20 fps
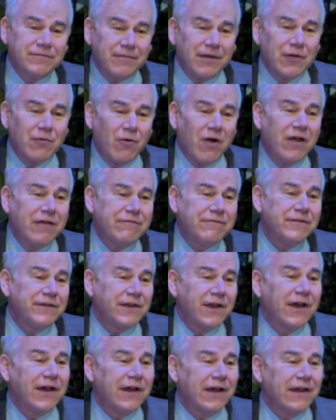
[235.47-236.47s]
My wife
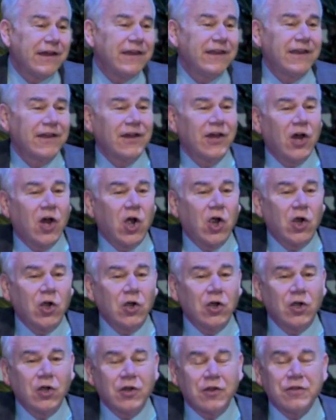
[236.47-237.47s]
and I,
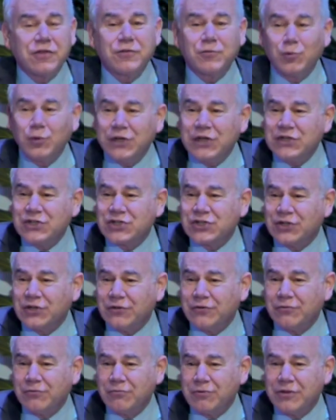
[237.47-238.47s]
our three
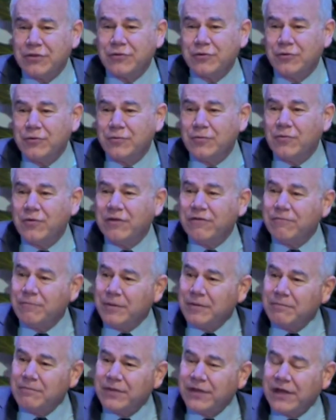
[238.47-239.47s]
children with whom we've
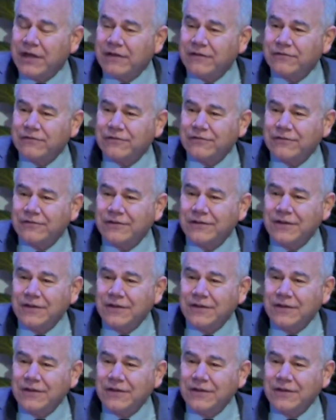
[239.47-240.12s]
been blessed.